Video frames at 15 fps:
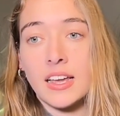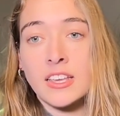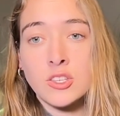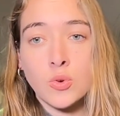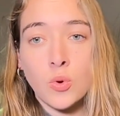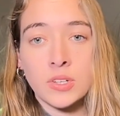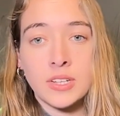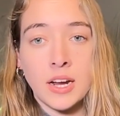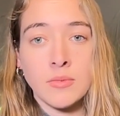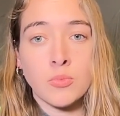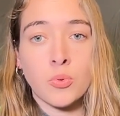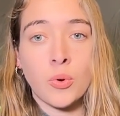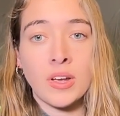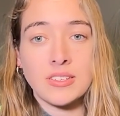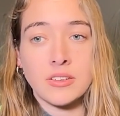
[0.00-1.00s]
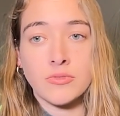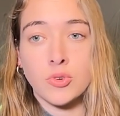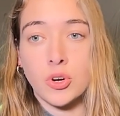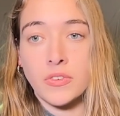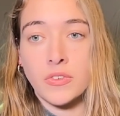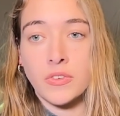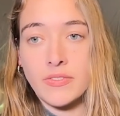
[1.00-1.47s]
He scored 10 points on
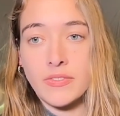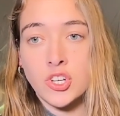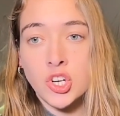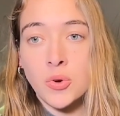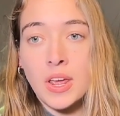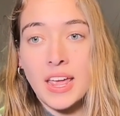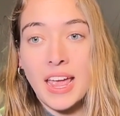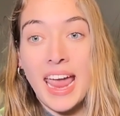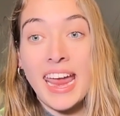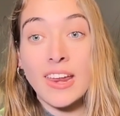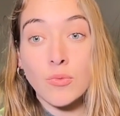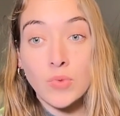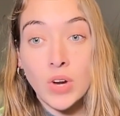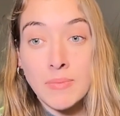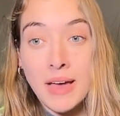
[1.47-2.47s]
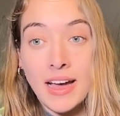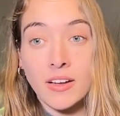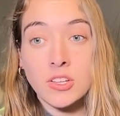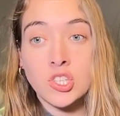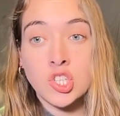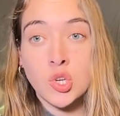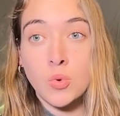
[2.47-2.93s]
4 of 7 shooting, 8
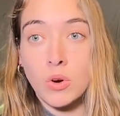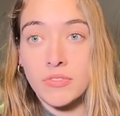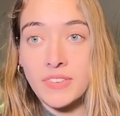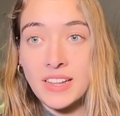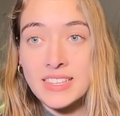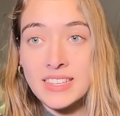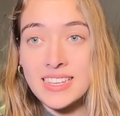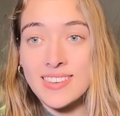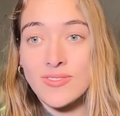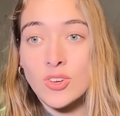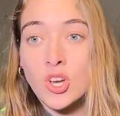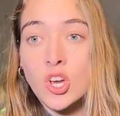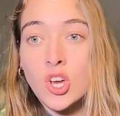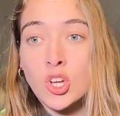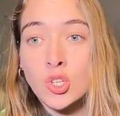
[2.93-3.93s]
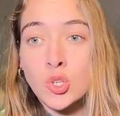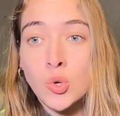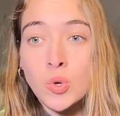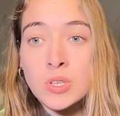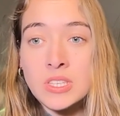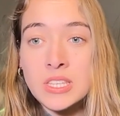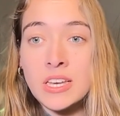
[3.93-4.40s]
rebounds, 2 offensive,
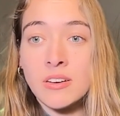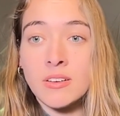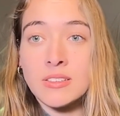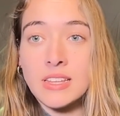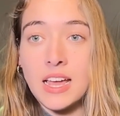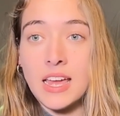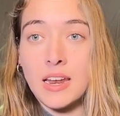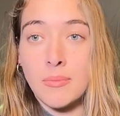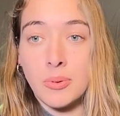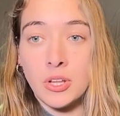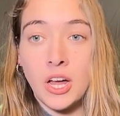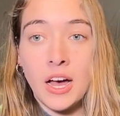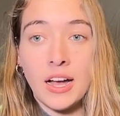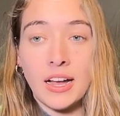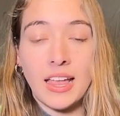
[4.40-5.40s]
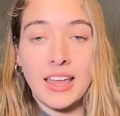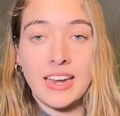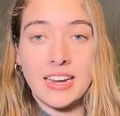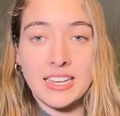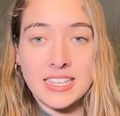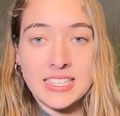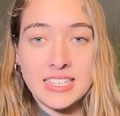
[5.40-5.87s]
2 steals, and a block
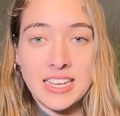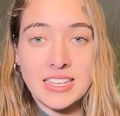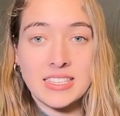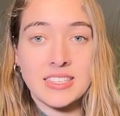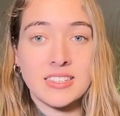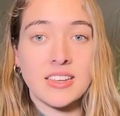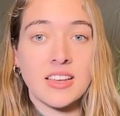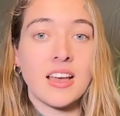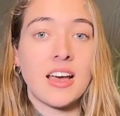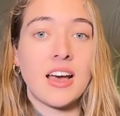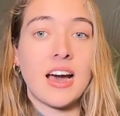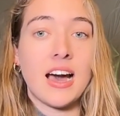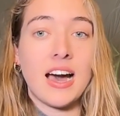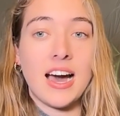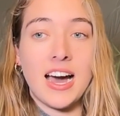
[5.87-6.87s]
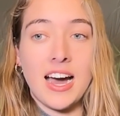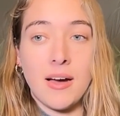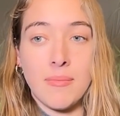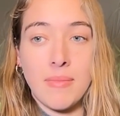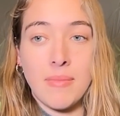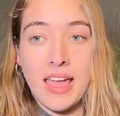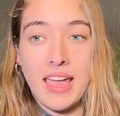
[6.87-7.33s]
and an assist.
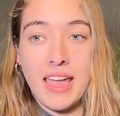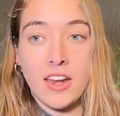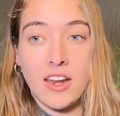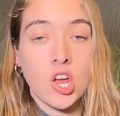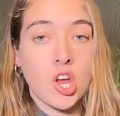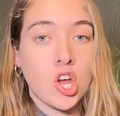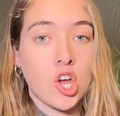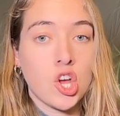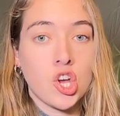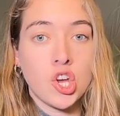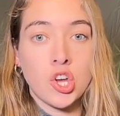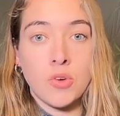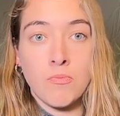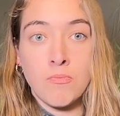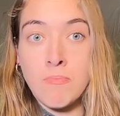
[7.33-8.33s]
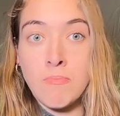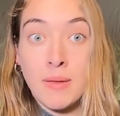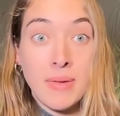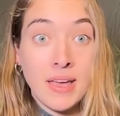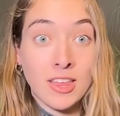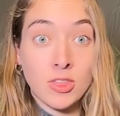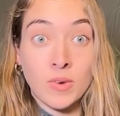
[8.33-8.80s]
And
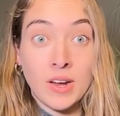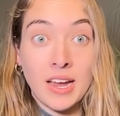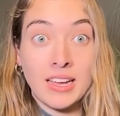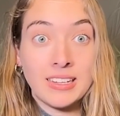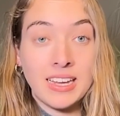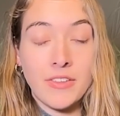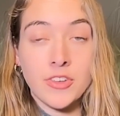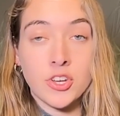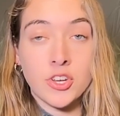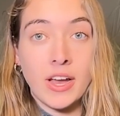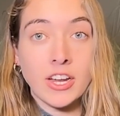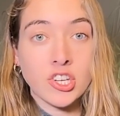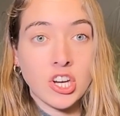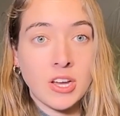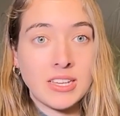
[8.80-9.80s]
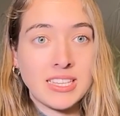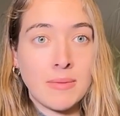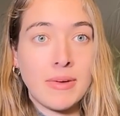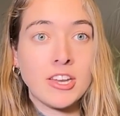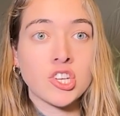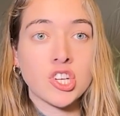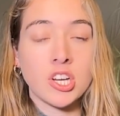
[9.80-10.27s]
made a big 3 down the stretch, as
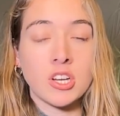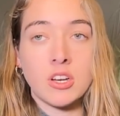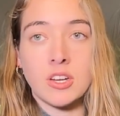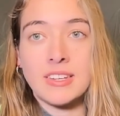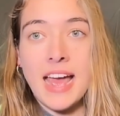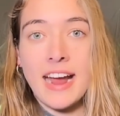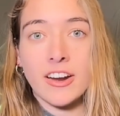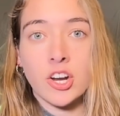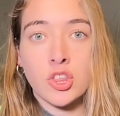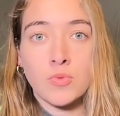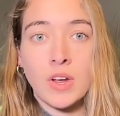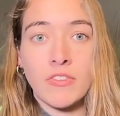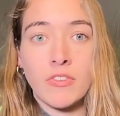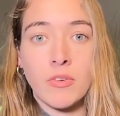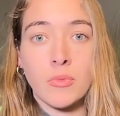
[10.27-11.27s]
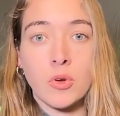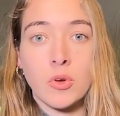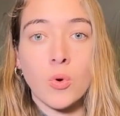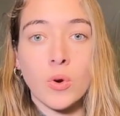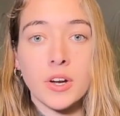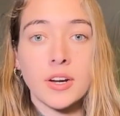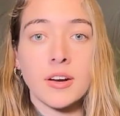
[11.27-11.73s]
I mentioned, a dagger 3 from the
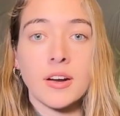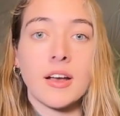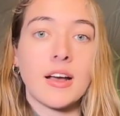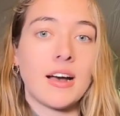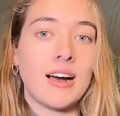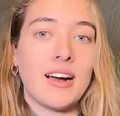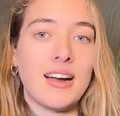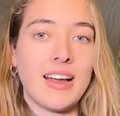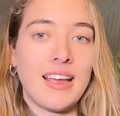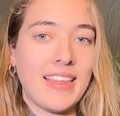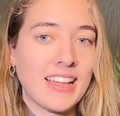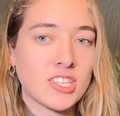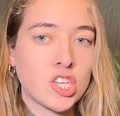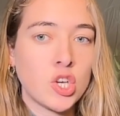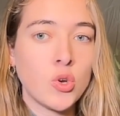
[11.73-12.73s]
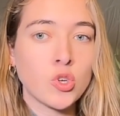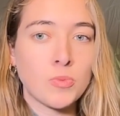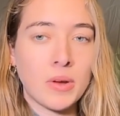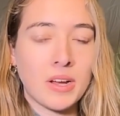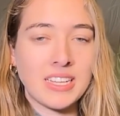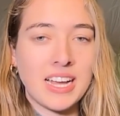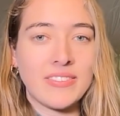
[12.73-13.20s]
corner. And that's
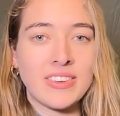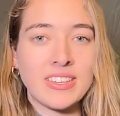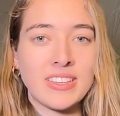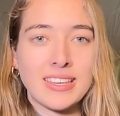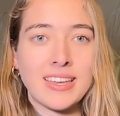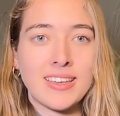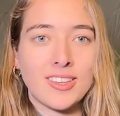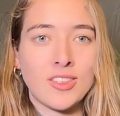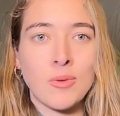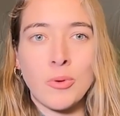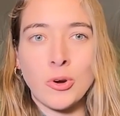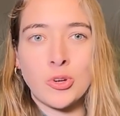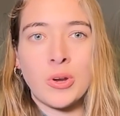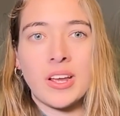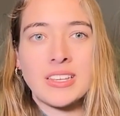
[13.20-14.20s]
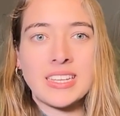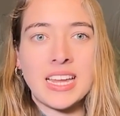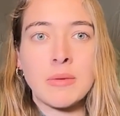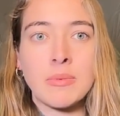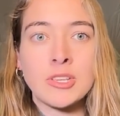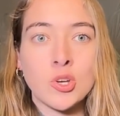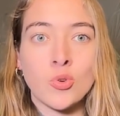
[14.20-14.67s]
huge because obviously 3-point shooting is
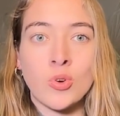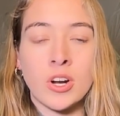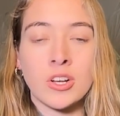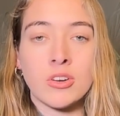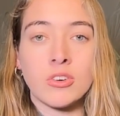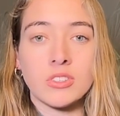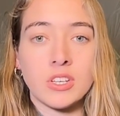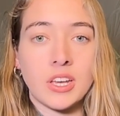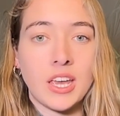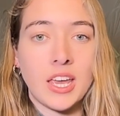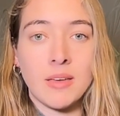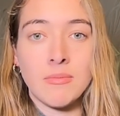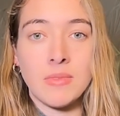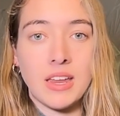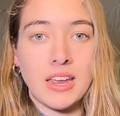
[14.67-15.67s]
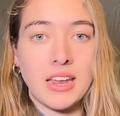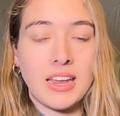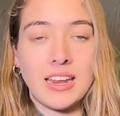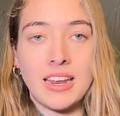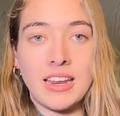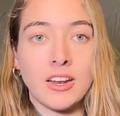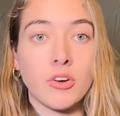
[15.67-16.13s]
going to be so critical to him.
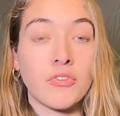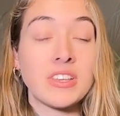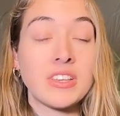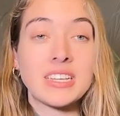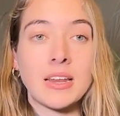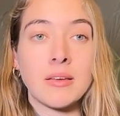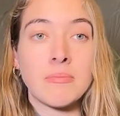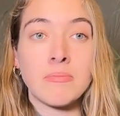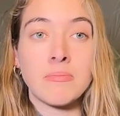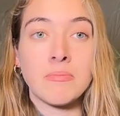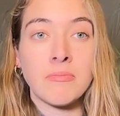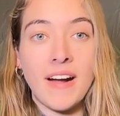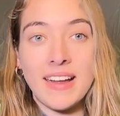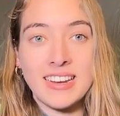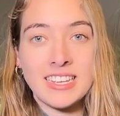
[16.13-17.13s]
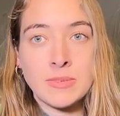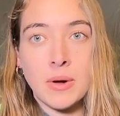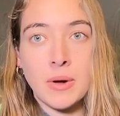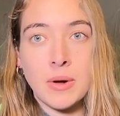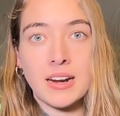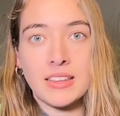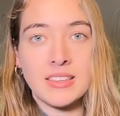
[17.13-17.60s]
And, if he's going to find a
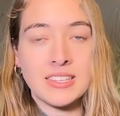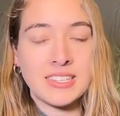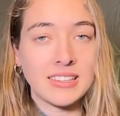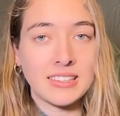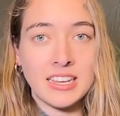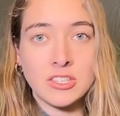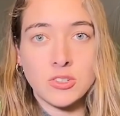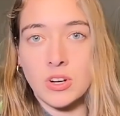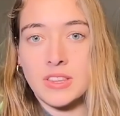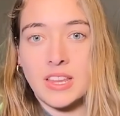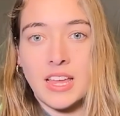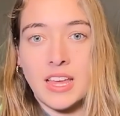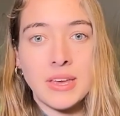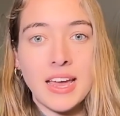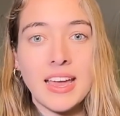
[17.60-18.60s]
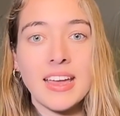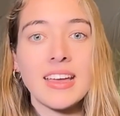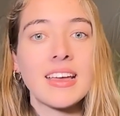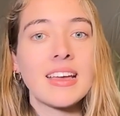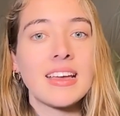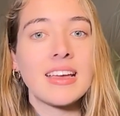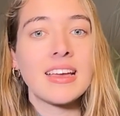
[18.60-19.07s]
spot in the Celtics or in the NBA,
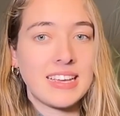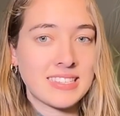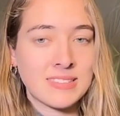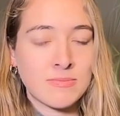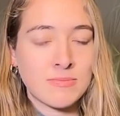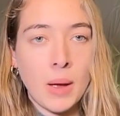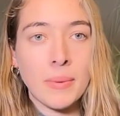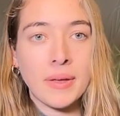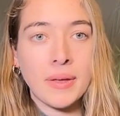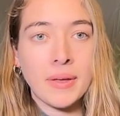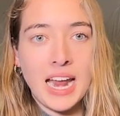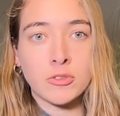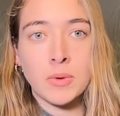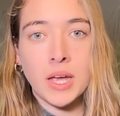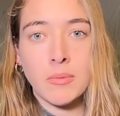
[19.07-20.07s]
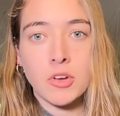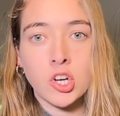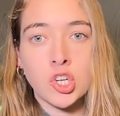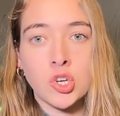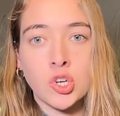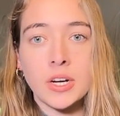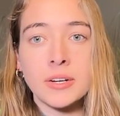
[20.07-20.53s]
he's probably going to have to become a
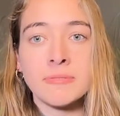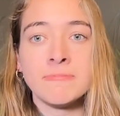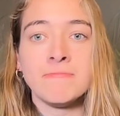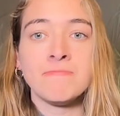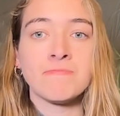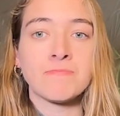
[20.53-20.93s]
good shooter.